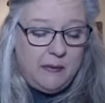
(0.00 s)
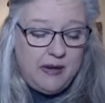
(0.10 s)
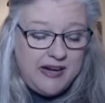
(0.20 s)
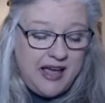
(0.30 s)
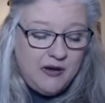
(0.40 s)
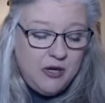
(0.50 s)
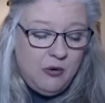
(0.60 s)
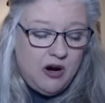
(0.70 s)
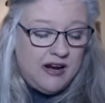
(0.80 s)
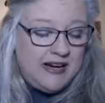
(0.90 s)
but now
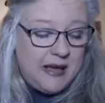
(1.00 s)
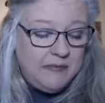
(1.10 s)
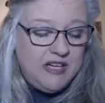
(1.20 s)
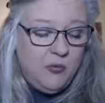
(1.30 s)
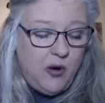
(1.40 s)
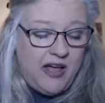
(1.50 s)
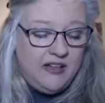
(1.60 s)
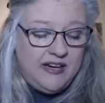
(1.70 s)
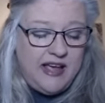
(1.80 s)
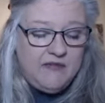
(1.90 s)
you are an empty
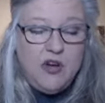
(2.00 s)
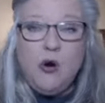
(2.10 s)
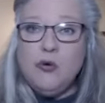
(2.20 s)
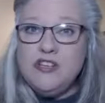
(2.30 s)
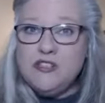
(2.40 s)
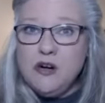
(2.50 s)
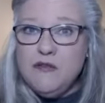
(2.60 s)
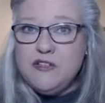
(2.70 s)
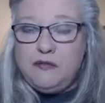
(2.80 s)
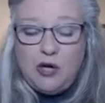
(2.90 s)
well and have no
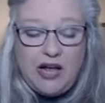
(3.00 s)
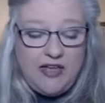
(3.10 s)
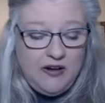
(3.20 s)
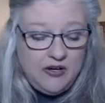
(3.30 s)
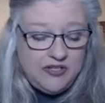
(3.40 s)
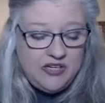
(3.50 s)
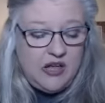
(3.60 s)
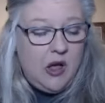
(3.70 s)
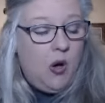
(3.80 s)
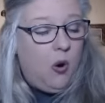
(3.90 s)
reserves for others
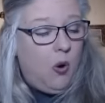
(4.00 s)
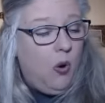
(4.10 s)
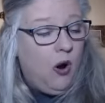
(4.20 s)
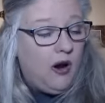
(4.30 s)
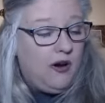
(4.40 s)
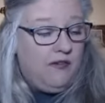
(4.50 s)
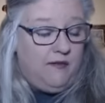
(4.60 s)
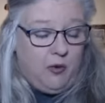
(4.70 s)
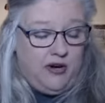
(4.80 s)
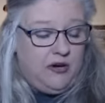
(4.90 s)
or
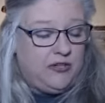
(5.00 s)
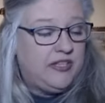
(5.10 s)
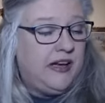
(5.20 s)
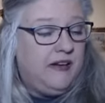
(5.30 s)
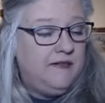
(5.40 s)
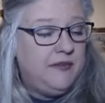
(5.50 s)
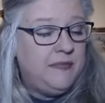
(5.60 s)
for yourself.